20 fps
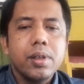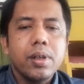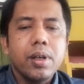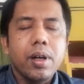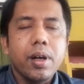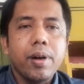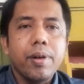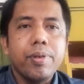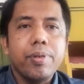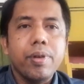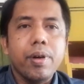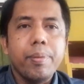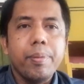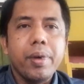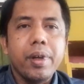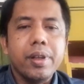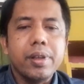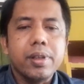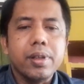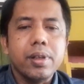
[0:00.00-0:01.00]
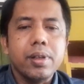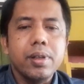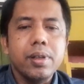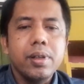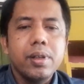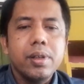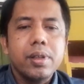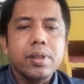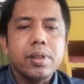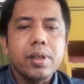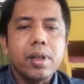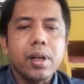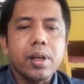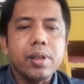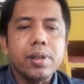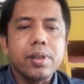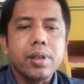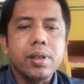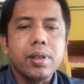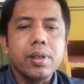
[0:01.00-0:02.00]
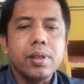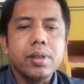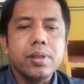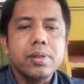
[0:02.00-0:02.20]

Have a mental character